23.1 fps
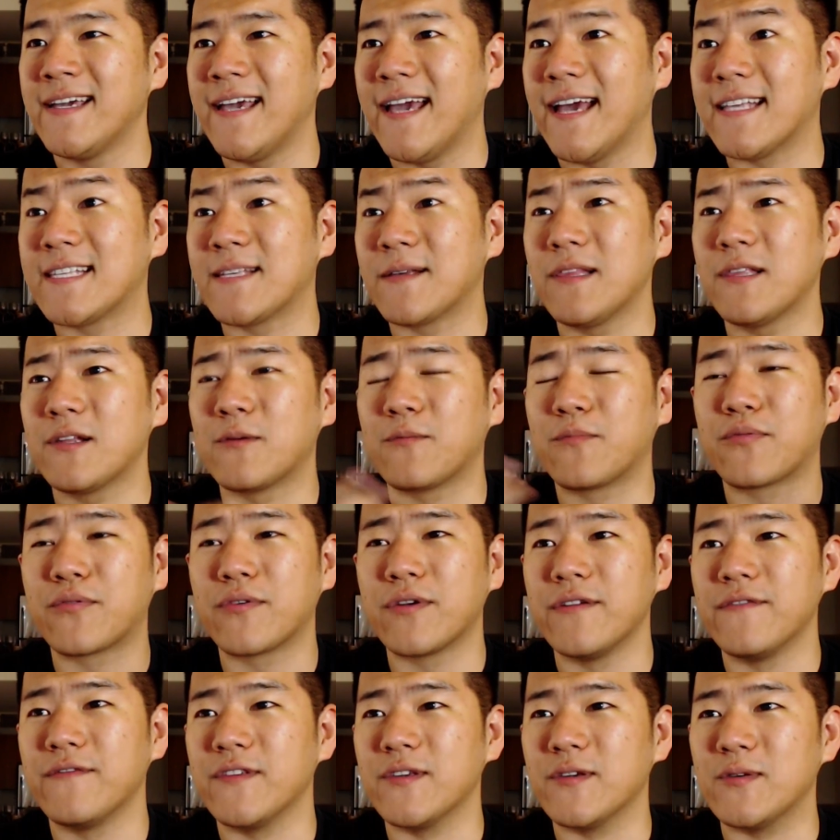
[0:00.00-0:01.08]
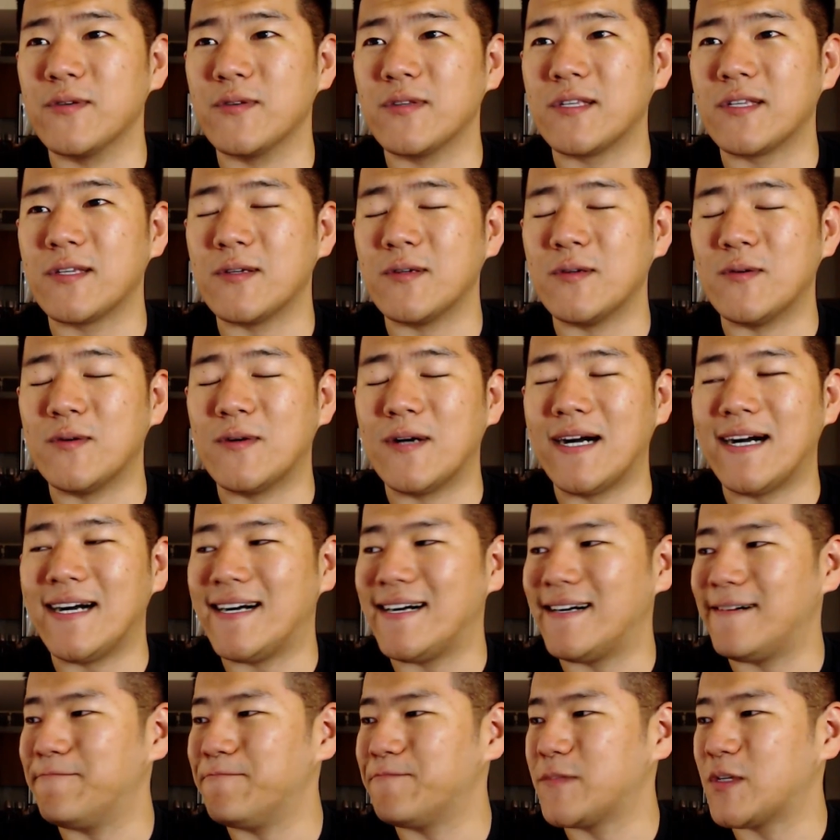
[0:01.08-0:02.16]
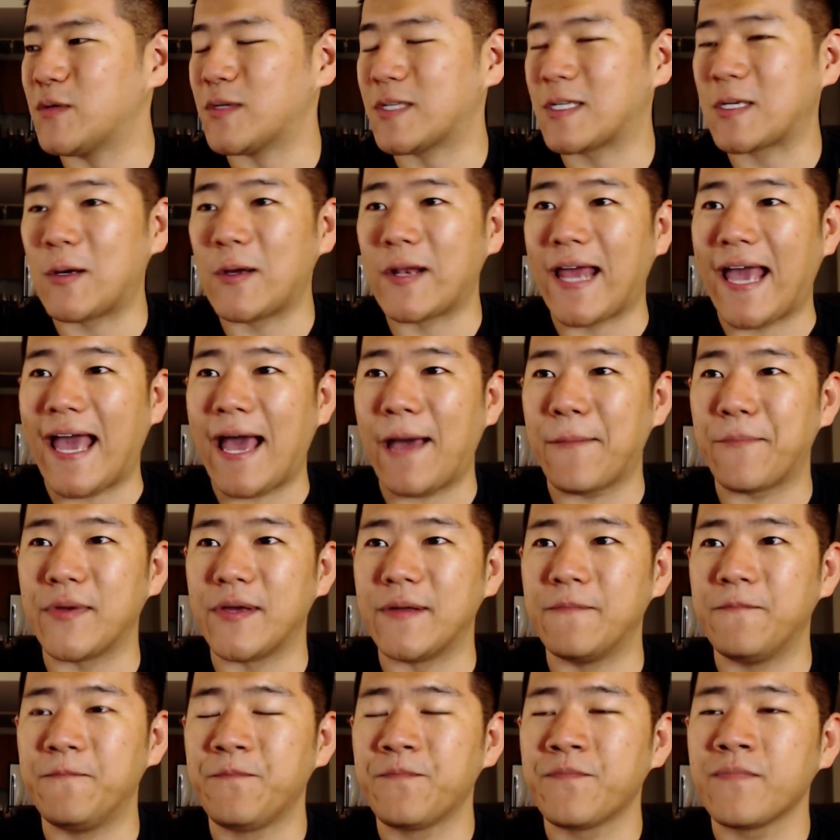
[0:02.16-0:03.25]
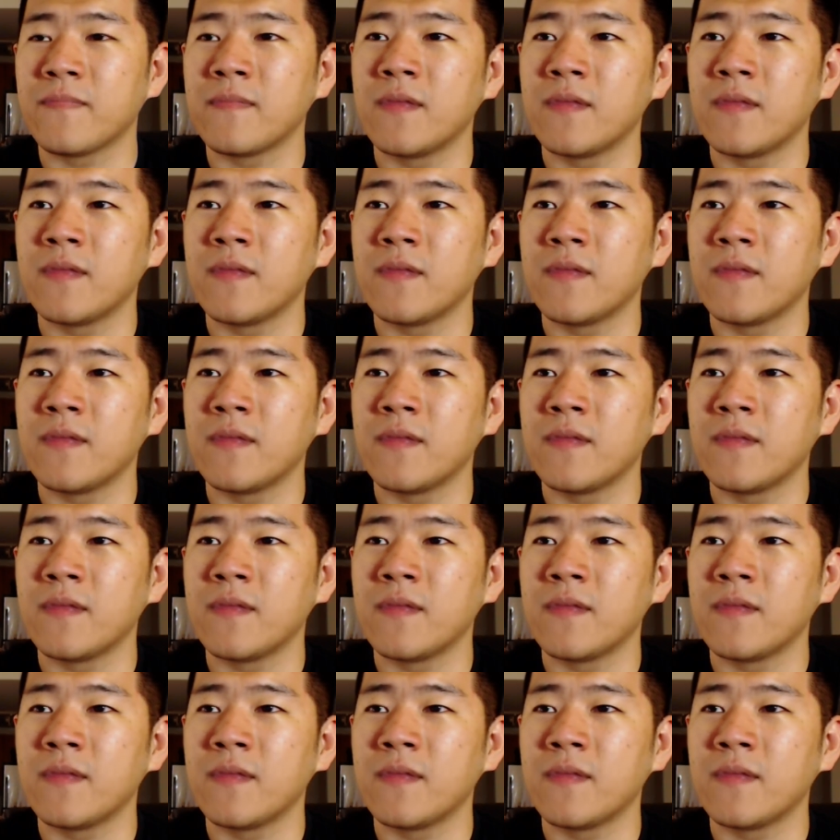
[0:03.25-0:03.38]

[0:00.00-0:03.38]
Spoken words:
As a little preview to what's going to happen,